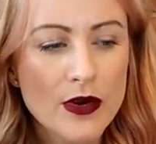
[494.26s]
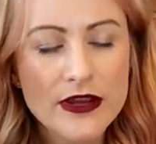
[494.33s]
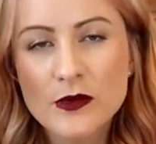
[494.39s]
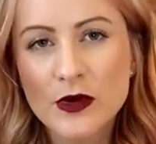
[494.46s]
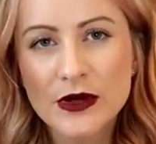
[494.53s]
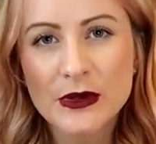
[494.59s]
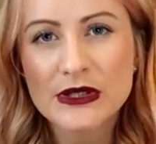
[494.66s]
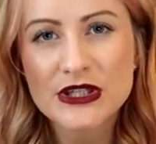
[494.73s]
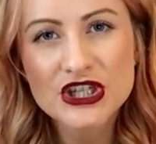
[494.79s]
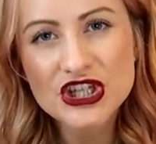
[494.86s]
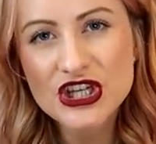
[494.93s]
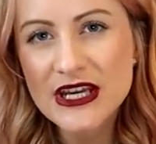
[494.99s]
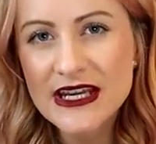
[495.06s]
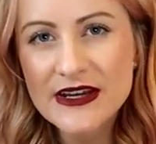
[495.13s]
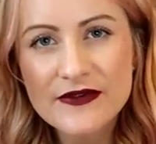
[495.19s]
what you want to
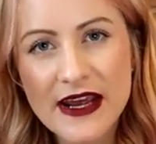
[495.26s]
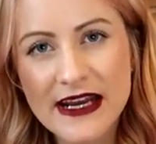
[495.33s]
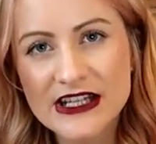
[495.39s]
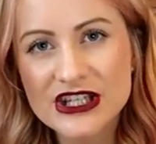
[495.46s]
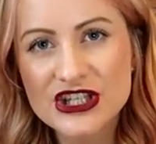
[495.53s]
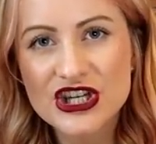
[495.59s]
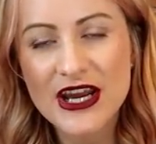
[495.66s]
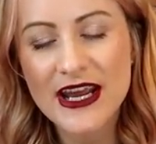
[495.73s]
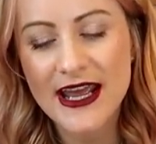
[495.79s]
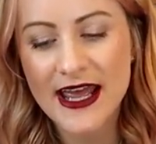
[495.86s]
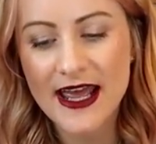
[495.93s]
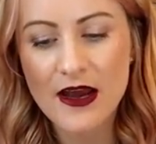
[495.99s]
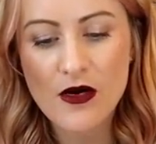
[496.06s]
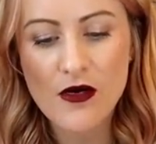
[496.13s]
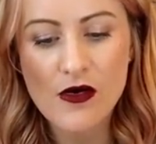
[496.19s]
achieve next
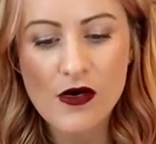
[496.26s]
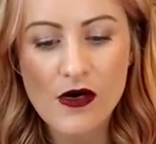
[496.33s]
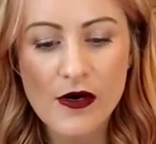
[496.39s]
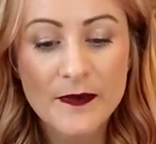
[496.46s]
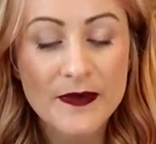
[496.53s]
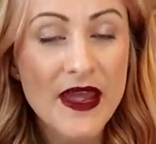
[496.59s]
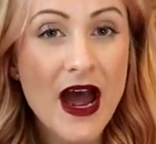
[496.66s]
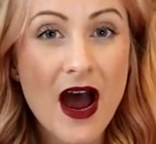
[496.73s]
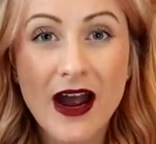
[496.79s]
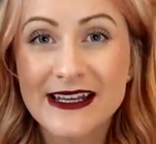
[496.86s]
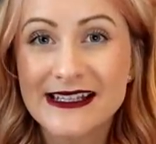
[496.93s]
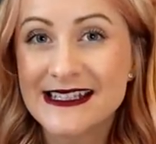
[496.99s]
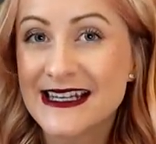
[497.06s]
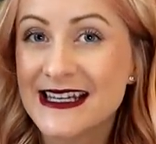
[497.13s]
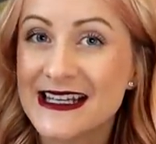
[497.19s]
year or
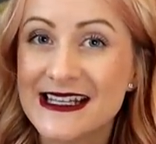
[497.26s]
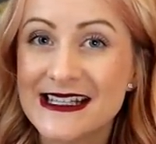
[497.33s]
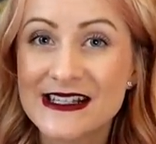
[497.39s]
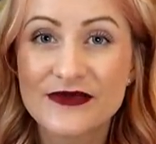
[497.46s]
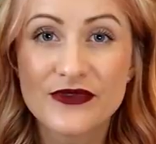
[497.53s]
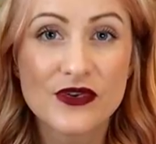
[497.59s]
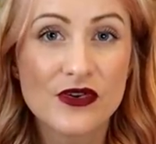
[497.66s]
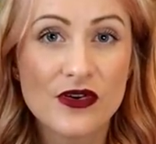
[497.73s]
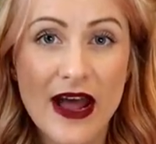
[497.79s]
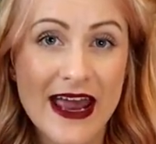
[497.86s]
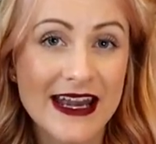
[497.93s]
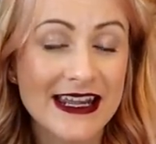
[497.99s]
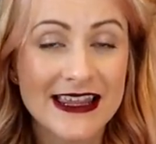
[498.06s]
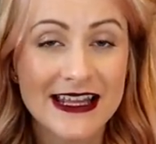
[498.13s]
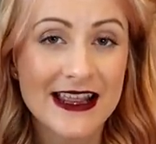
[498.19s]
ideas for
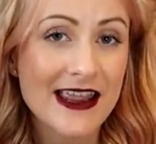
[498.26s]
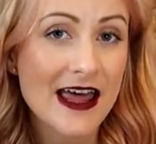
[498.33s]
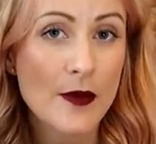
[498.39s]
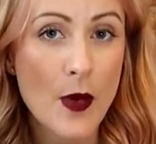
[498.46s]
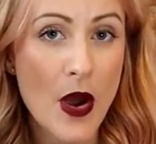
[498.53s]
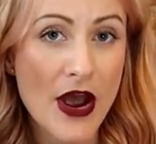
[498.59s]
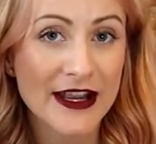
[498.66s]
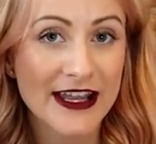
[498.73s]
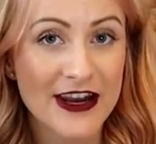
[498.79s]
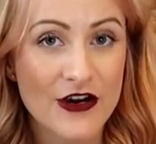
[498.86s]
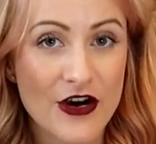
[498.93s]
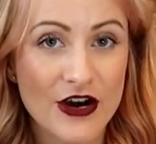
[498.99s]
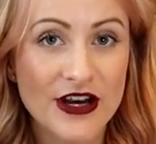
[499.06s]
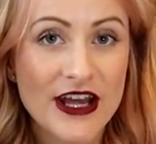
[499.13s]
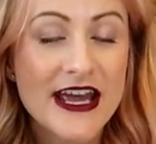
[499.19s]
anything that they're working
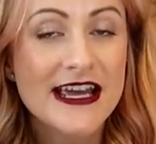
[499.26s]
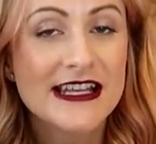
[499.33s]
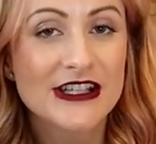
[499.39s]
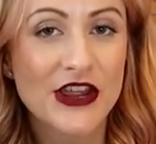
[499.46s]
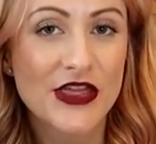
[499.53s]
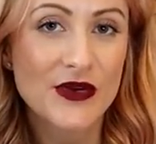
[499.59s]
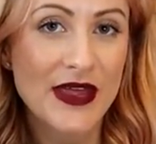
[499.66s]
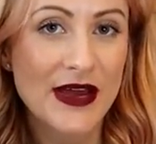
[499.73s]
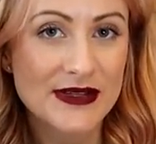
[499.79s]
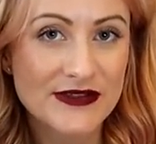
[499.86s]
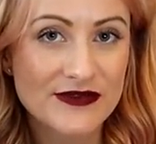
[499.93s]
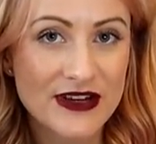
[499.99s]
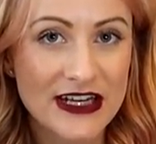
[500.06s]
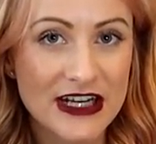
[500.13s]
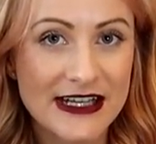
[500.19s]
on. So I thought that was
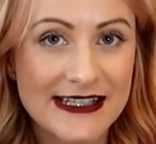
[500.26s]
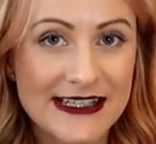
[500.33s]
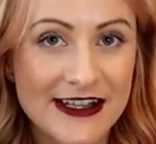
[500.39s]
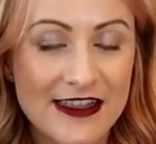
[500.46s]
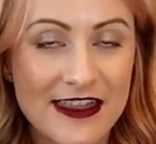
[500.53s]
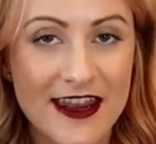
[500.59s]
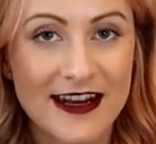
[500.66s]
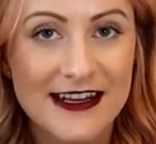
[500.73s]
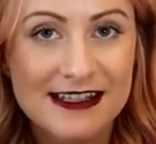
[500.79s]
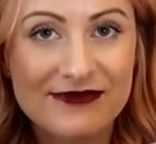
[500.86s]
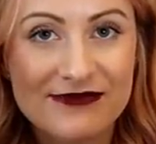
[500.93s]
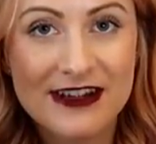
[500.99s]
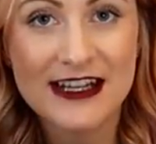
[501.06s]
a really nice little thing, and it's